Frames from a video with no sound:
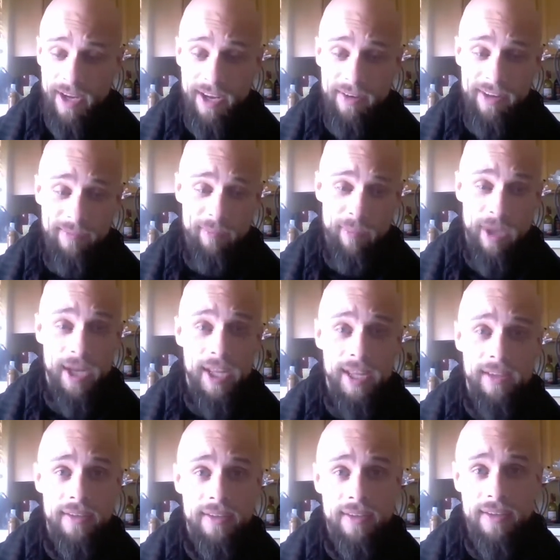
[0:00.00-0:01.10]
I don't have
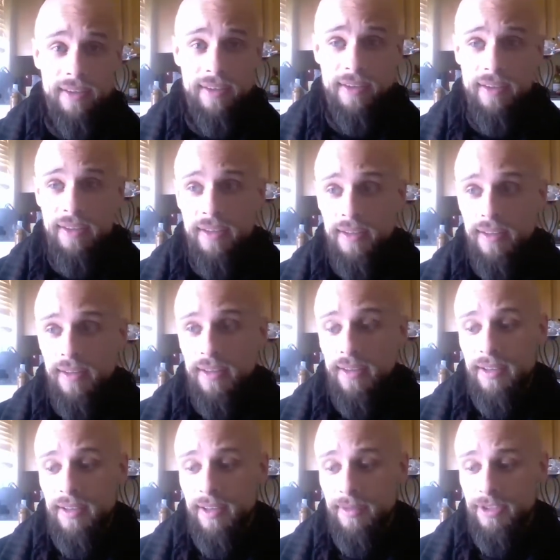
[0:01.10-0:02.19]
money.
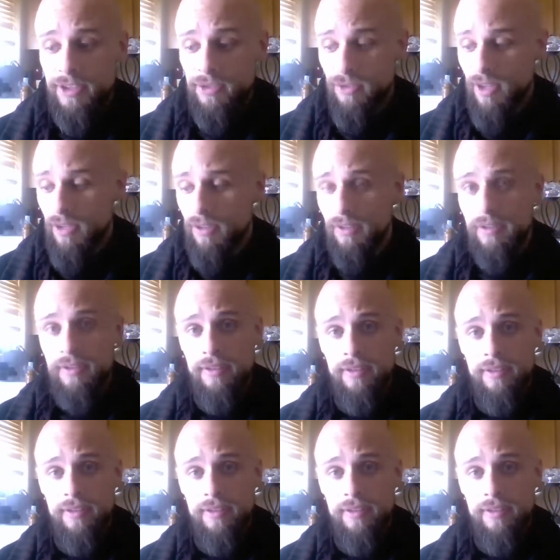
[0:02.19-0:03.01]
I struggle.